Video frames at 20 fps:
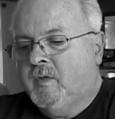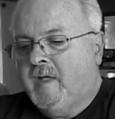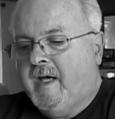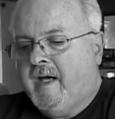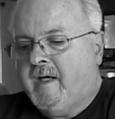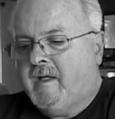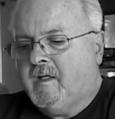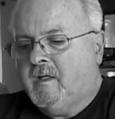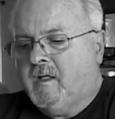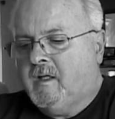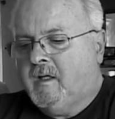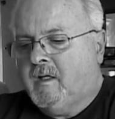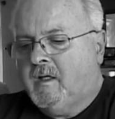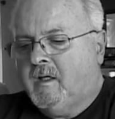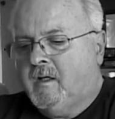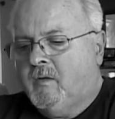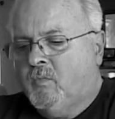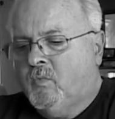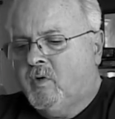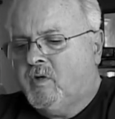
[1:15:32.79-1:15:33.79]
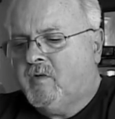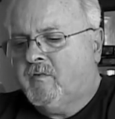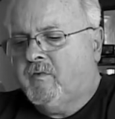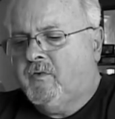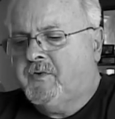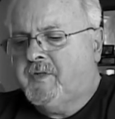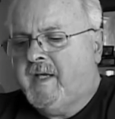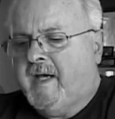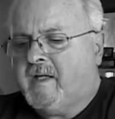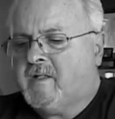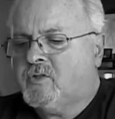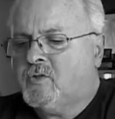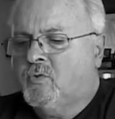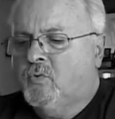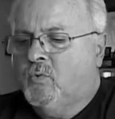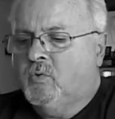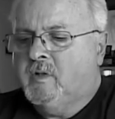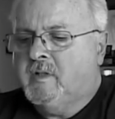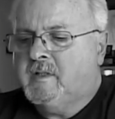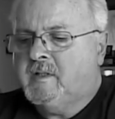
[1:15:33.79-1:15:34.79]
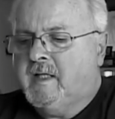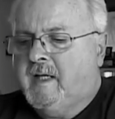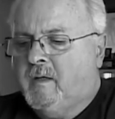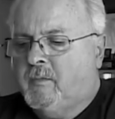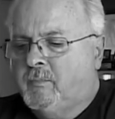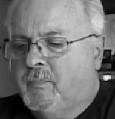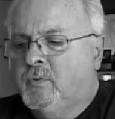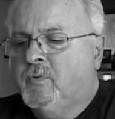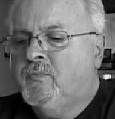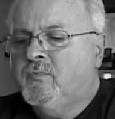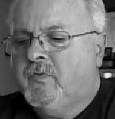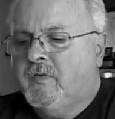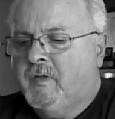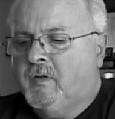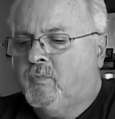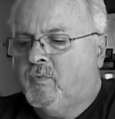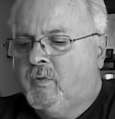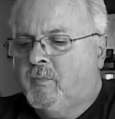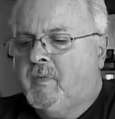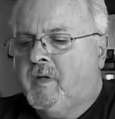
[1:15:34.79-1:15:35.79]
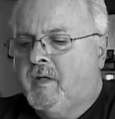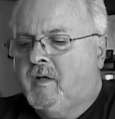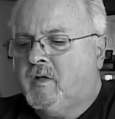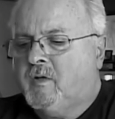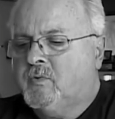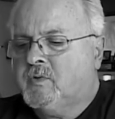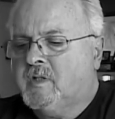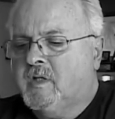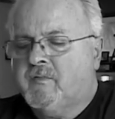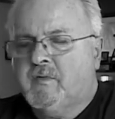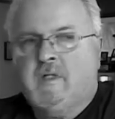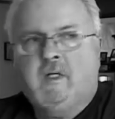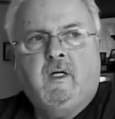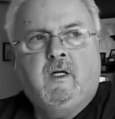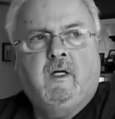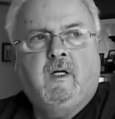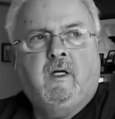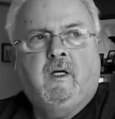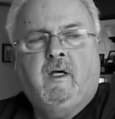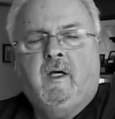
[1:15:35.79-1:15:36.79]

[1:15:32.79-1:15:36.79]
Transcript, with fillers: we had a, a, wonderful tech school in town, Bloomfield, where my uncle was living,